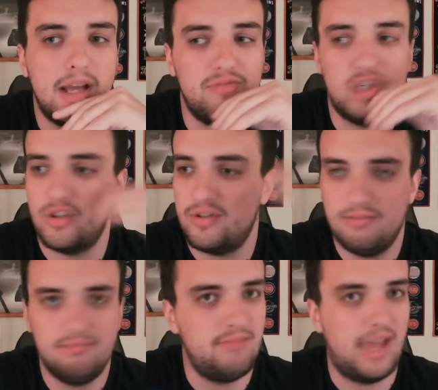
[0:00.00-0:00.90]
just
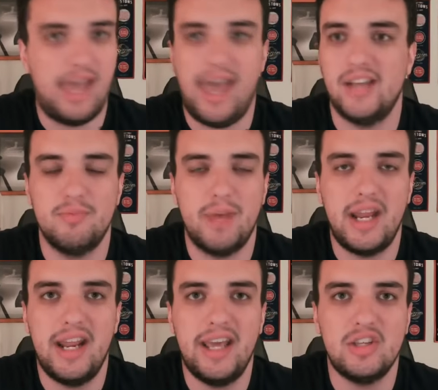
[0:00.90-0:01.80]
hasn't been
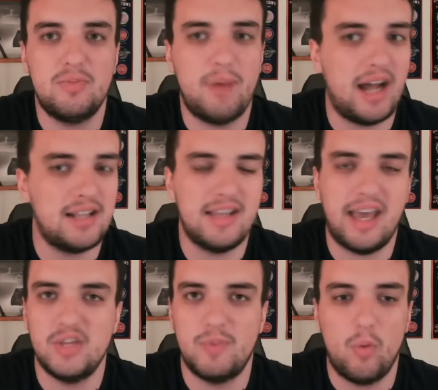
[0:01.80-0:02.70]
hitting his spots,
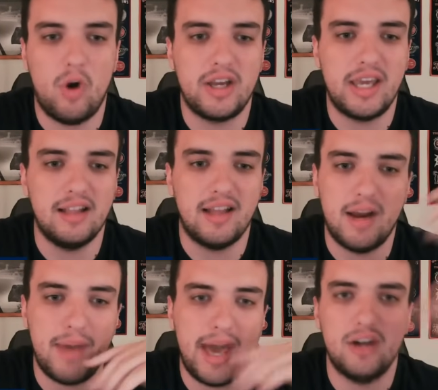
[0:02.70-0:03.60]
has been walking a lot
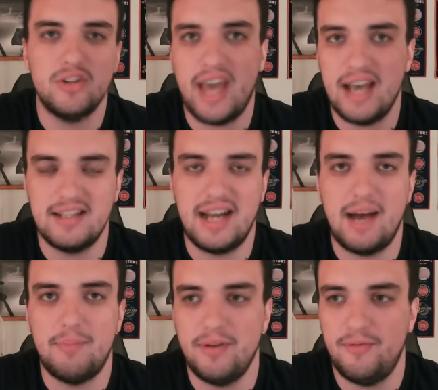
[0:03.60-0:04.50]
of batters, has not
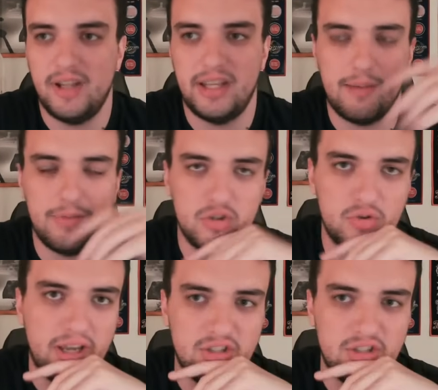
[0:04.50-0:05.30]
been filling up the strike